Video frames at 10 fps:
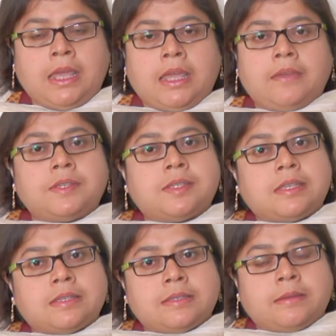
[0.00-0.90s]
If the
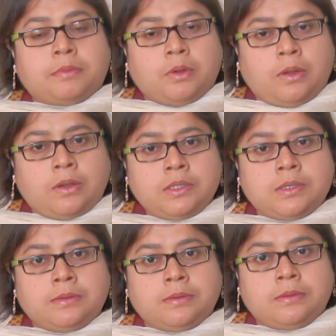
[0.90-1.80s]
seizures are
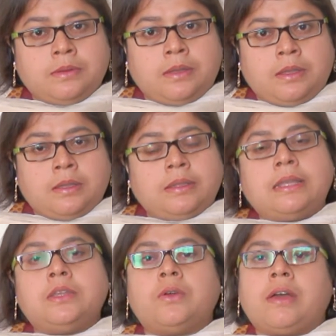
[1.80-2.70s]
prolonged,
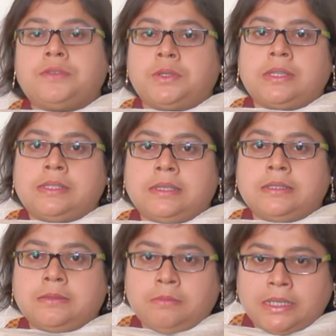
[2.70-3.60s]
then you have to
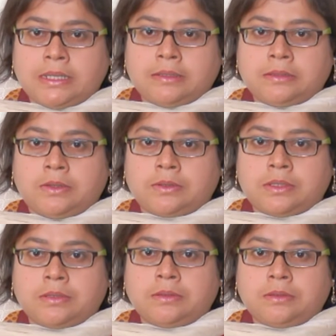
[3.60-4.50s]
consult a medical doctor